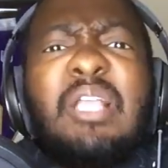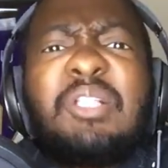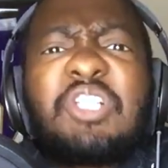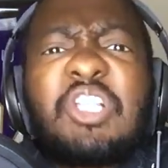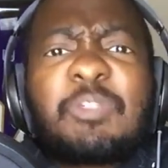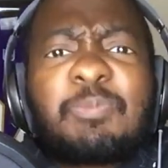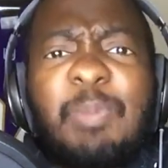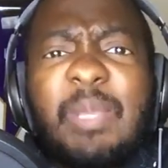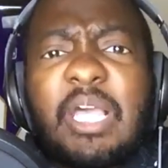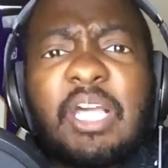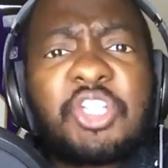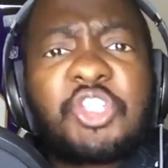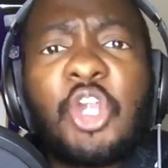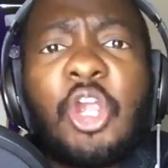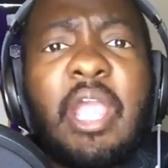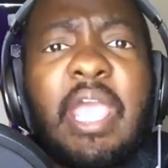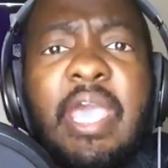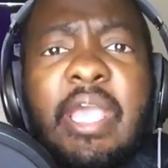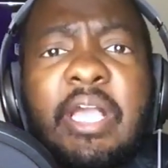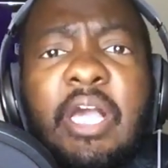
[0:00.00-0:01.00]
just because
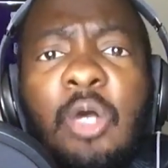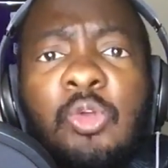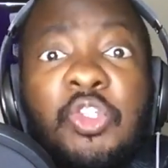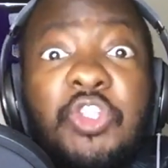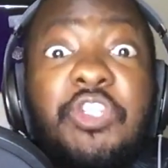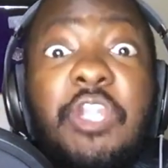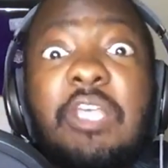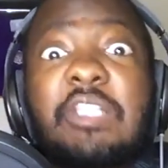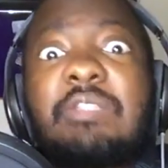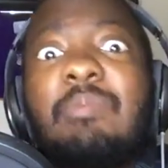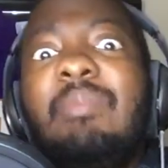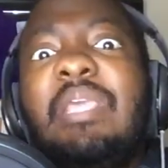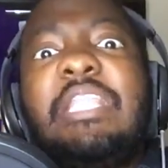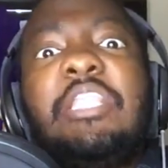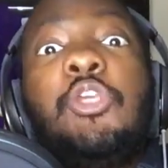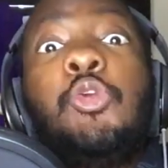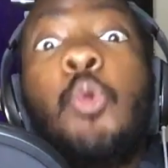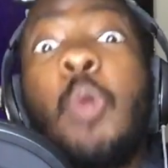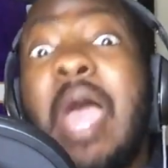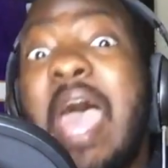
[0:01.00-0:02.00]
you're a head coach doesn't
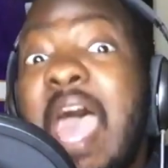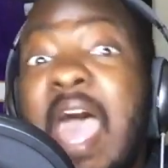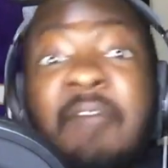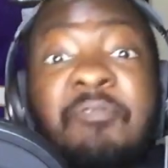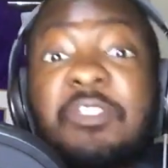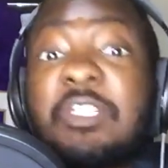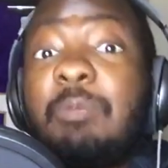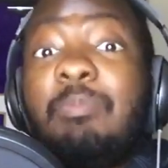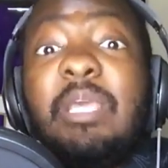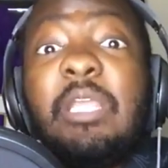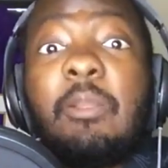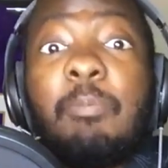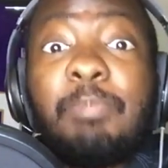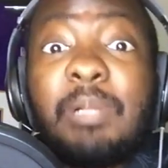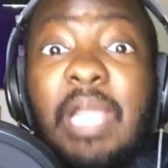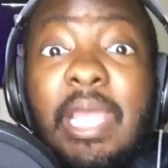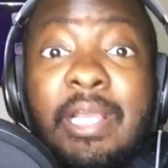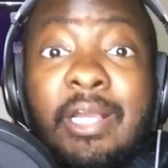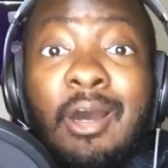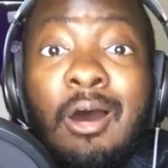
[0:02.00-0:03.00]
mean you have to be the
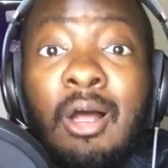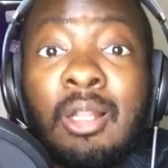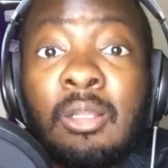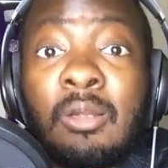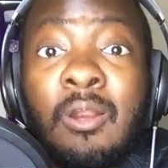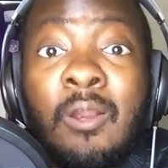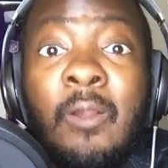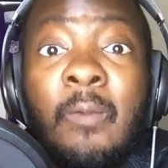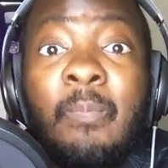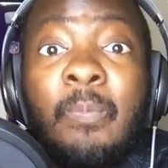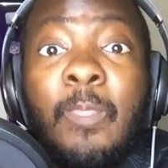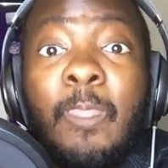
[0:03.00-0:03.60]
play caller.